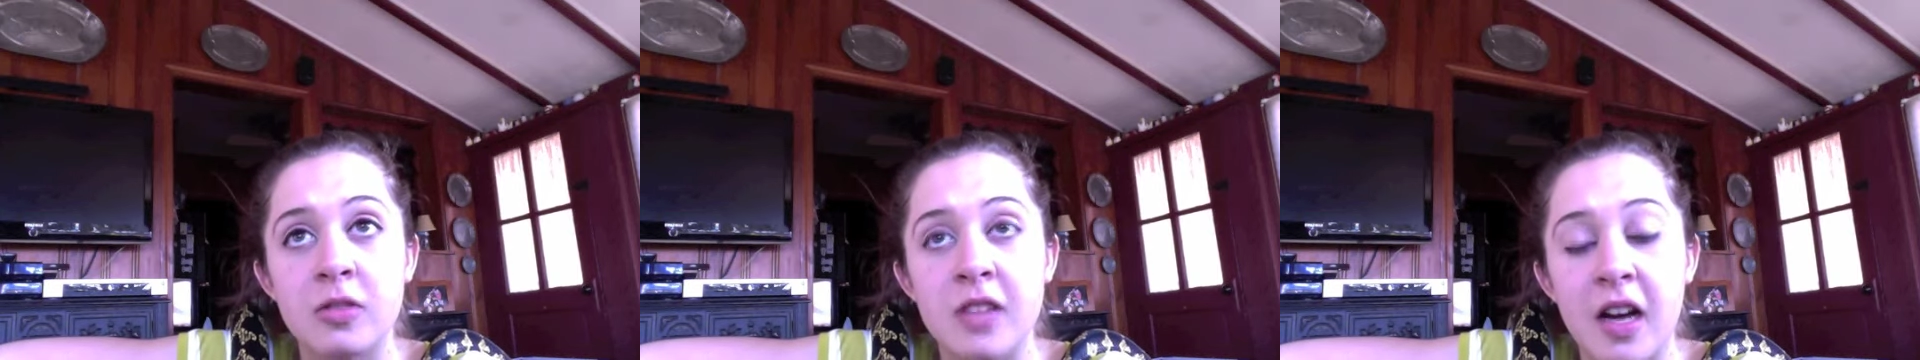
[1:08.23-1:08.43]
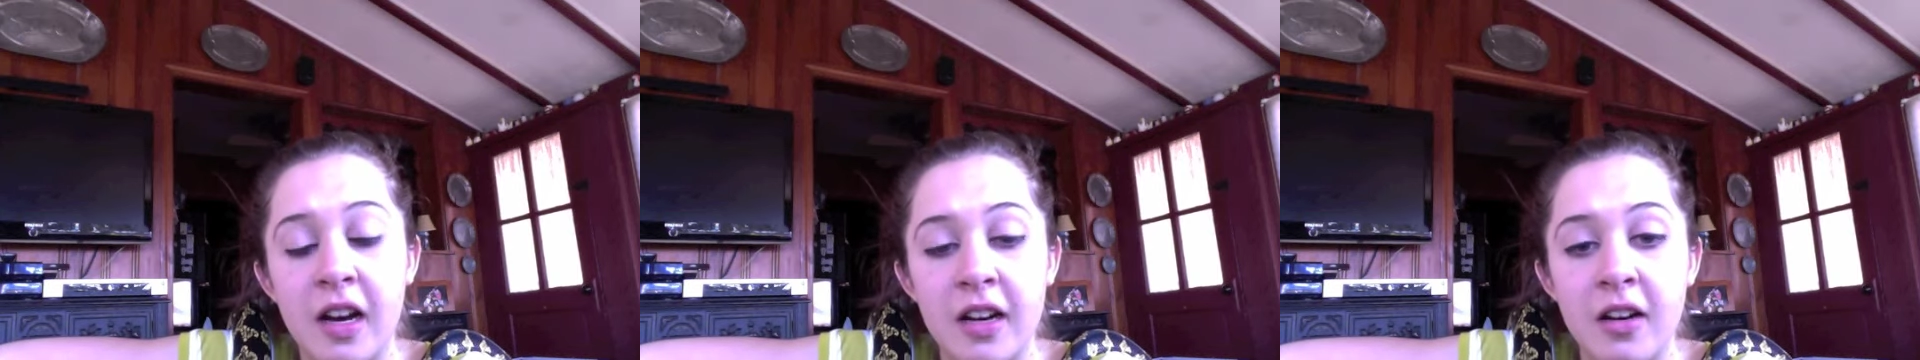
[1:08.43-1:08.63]

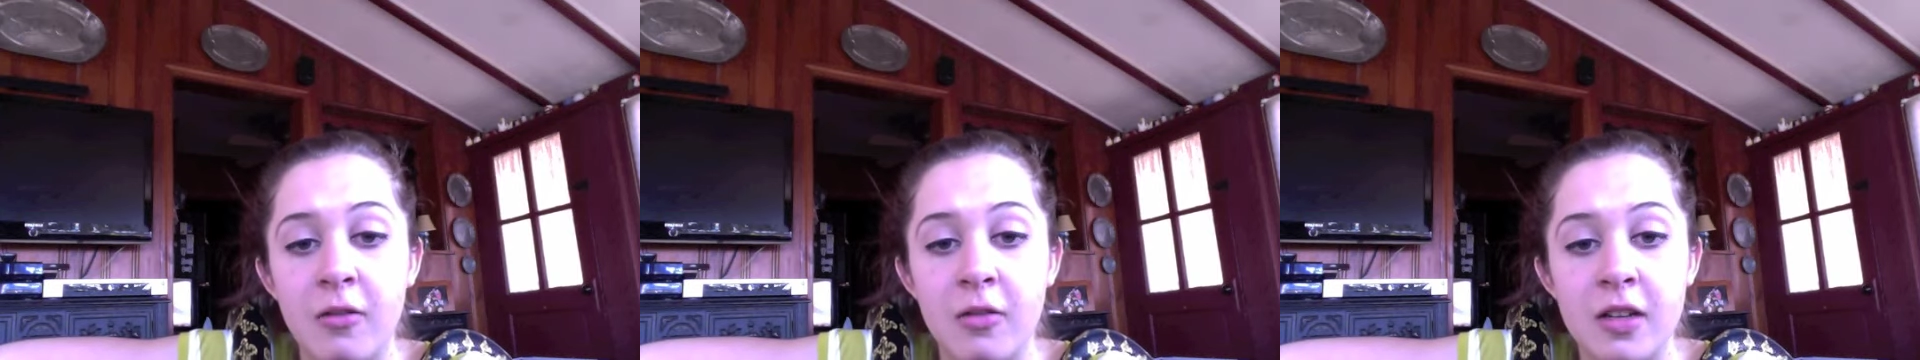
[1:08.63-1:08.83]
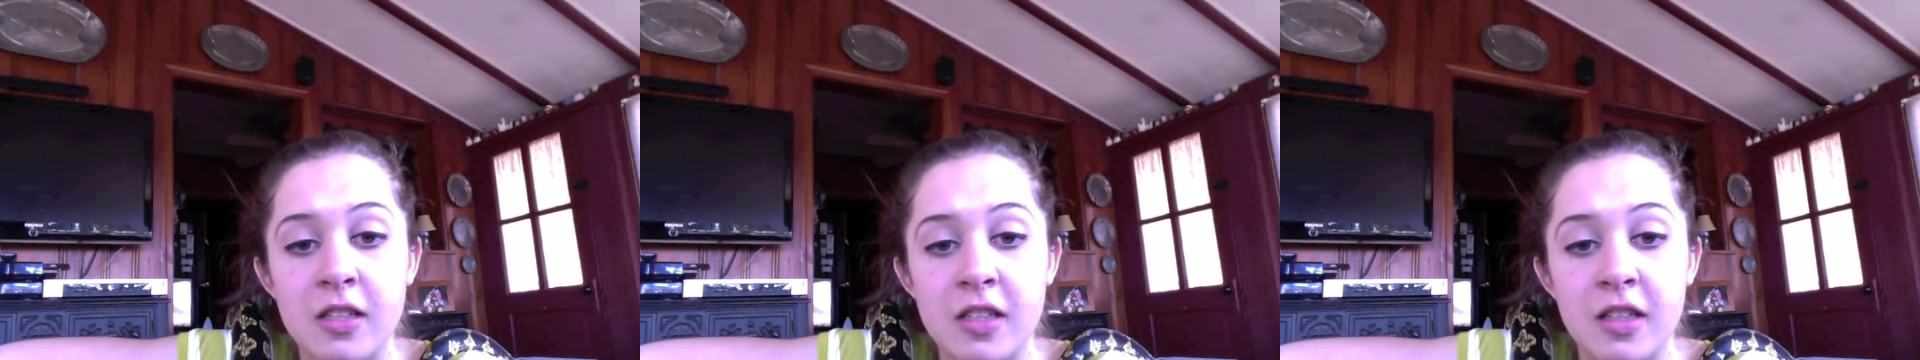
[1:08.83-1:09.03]
tiger
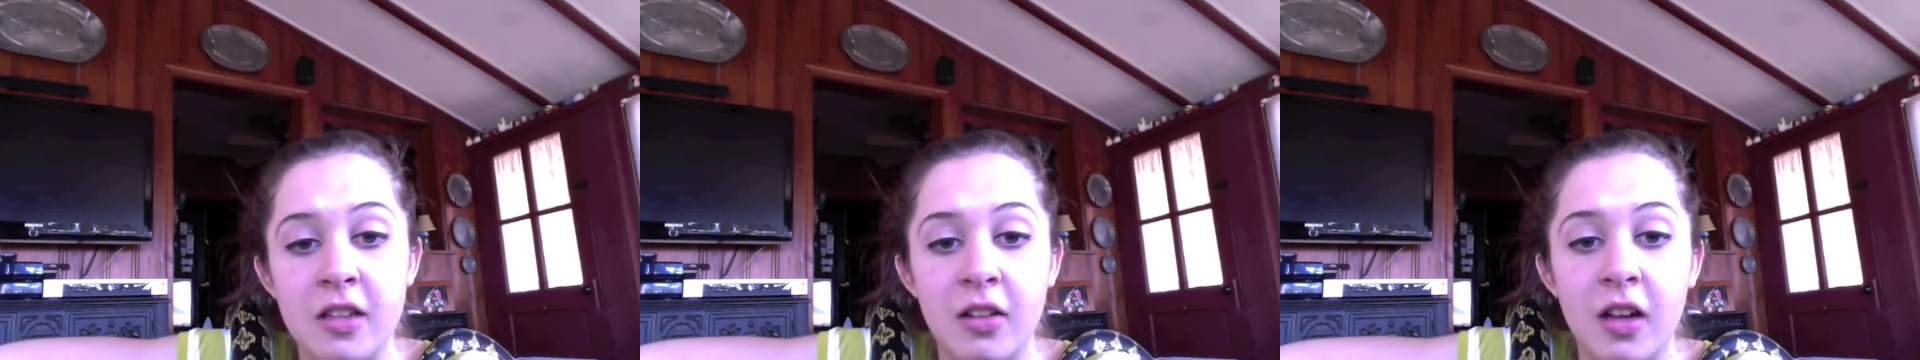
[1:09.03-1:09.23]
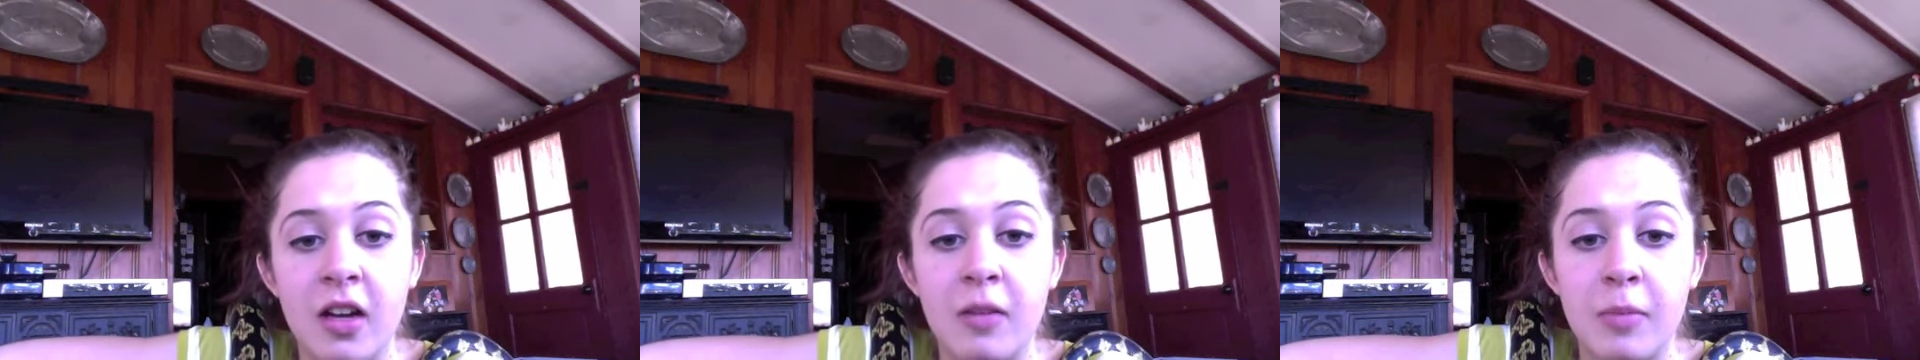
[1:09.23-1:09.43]

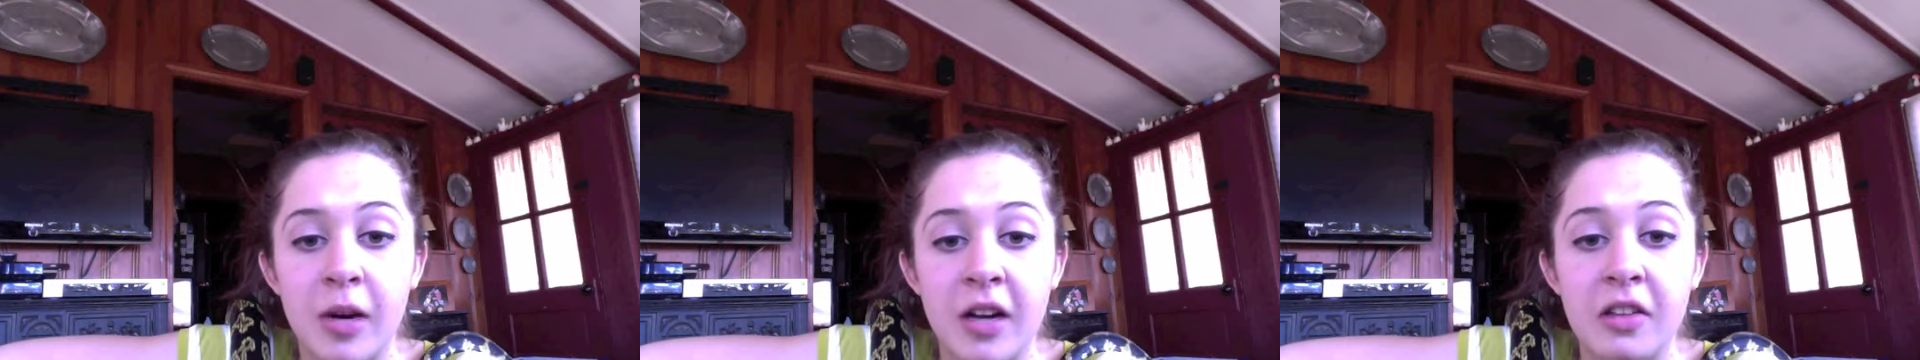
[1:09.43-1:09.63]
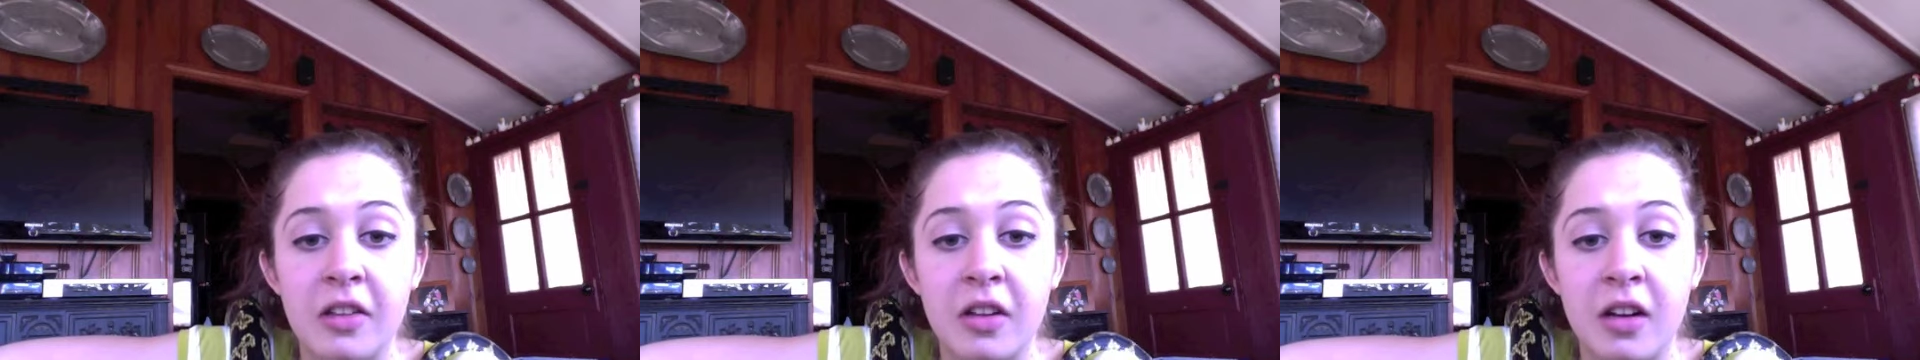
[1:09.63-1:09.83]
reticulated
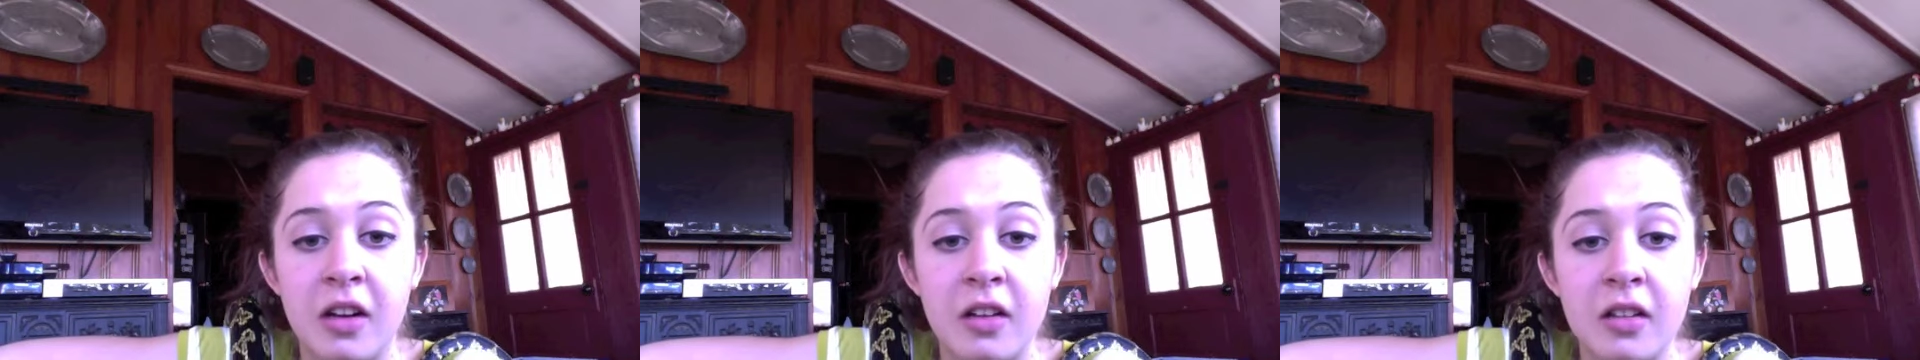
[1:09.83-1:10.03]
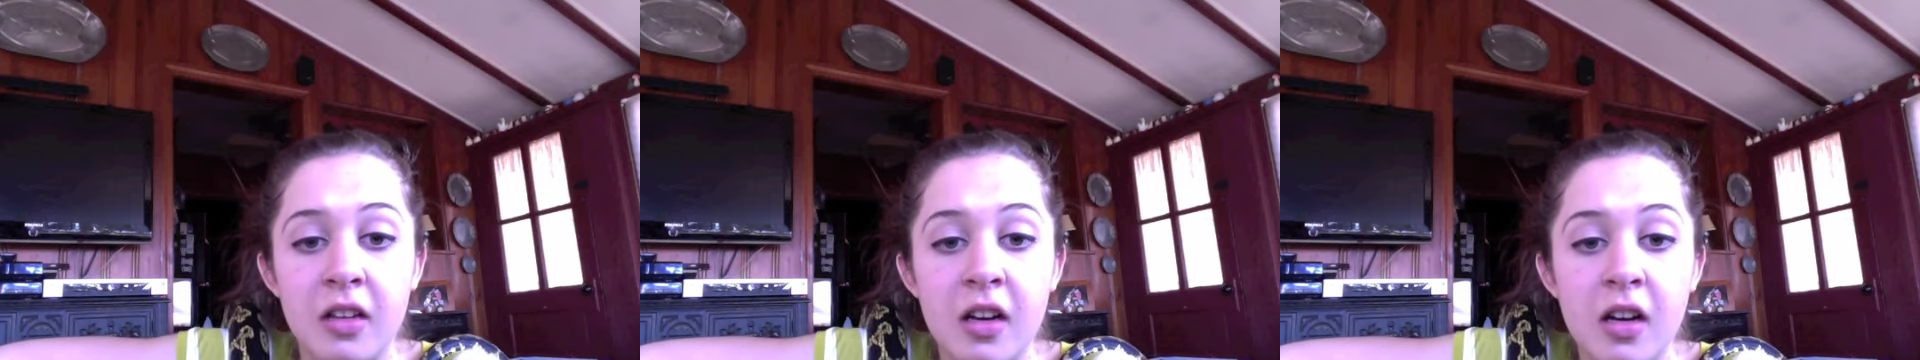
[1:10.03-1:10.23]
python.